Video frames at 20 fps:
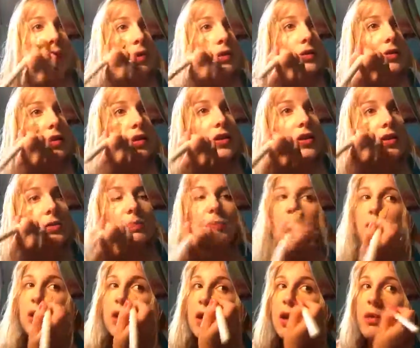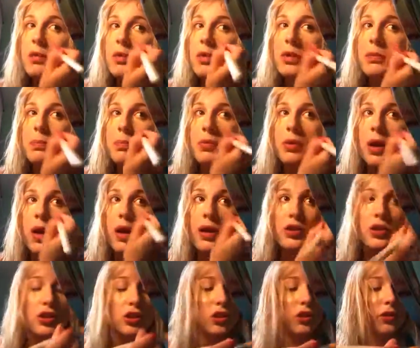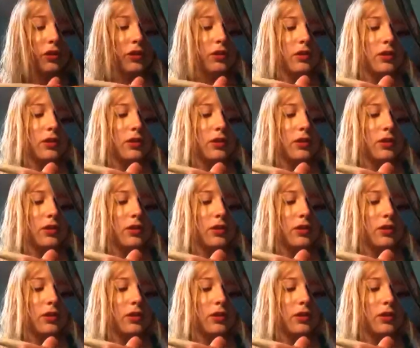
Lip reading: So I just put it on with the brush,